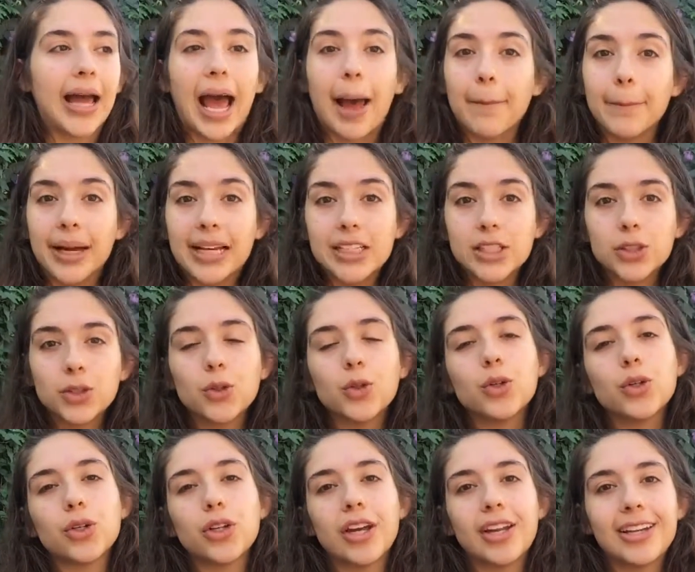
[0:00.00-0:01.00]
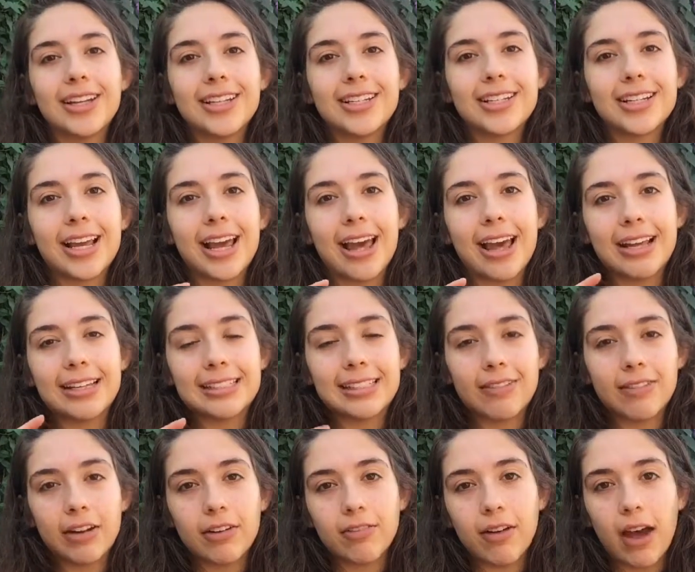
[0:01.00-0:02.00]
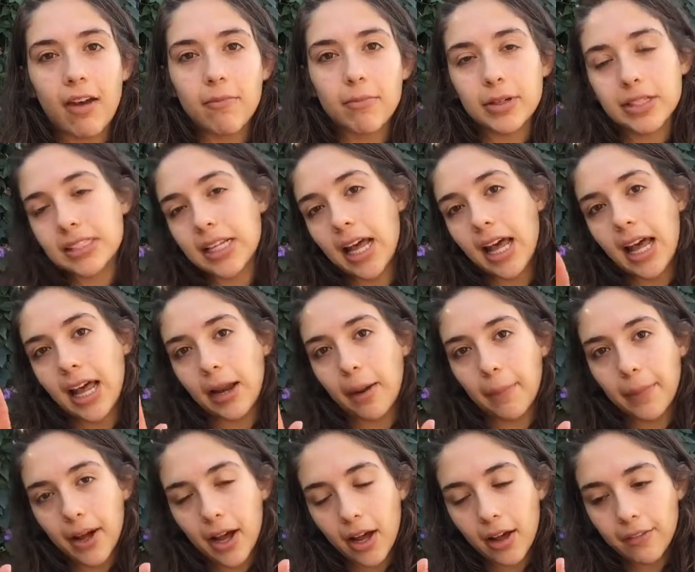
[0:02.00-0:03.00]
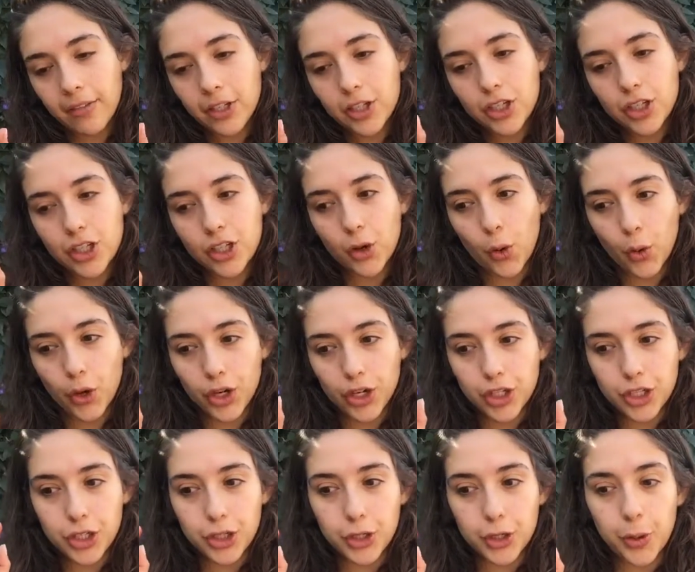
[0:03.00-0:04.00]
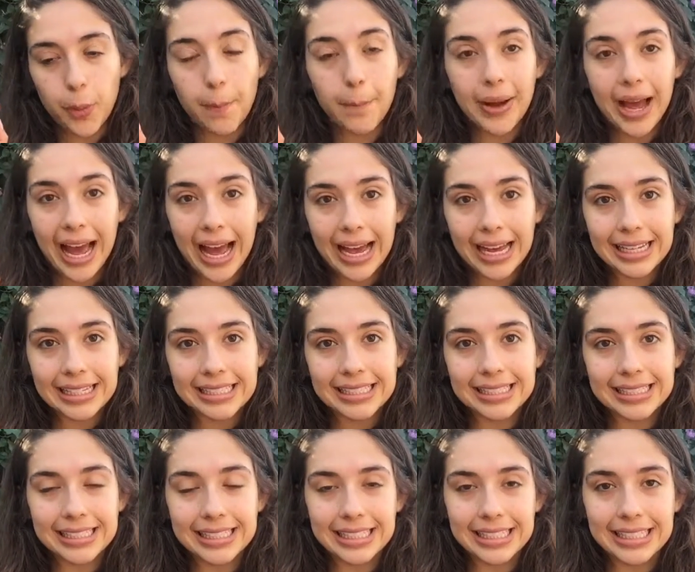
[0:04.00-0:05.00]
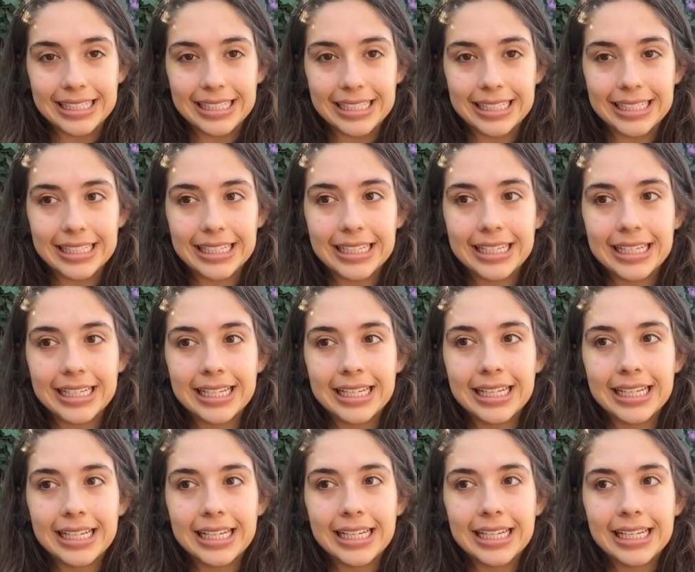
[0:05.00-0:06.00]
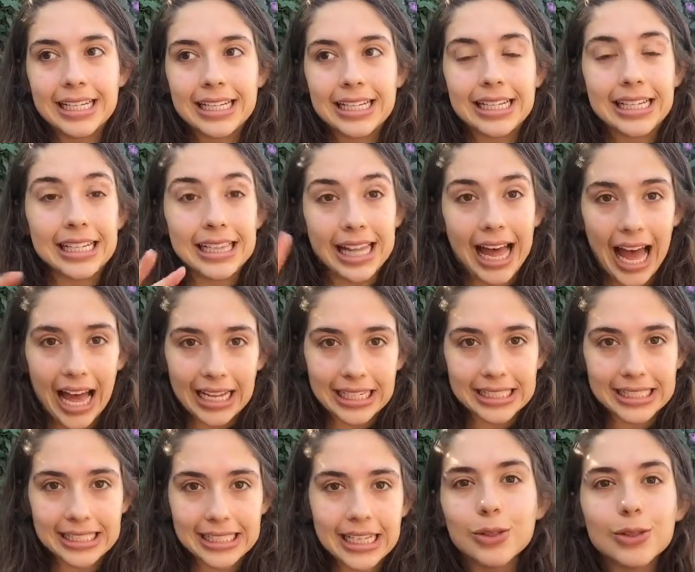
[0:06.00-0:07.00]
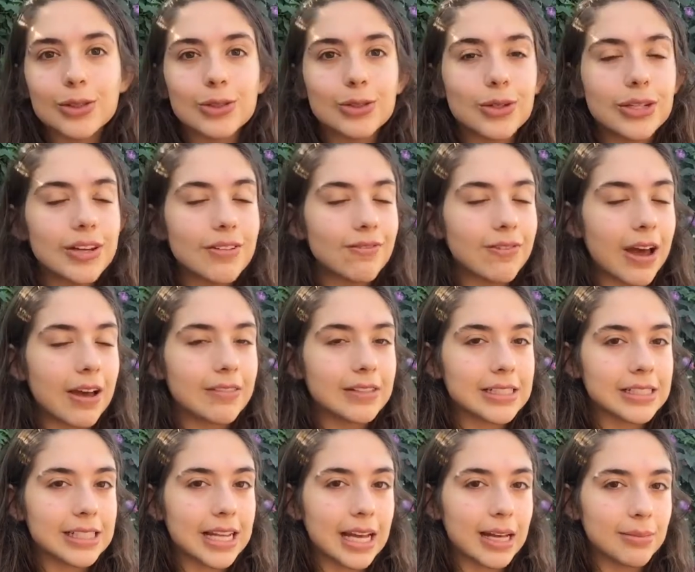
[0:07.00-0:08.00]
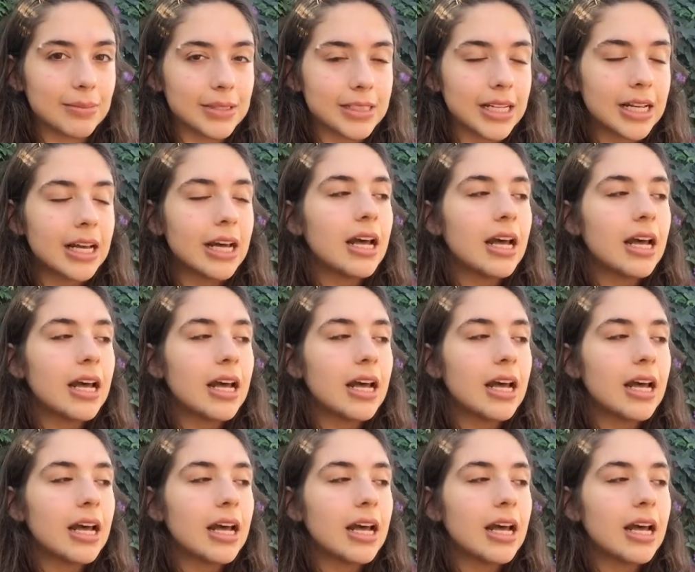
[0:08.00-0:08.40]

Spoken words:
At my school, you need to get a 75% and above in order to pass the class. So there's only 5 exams.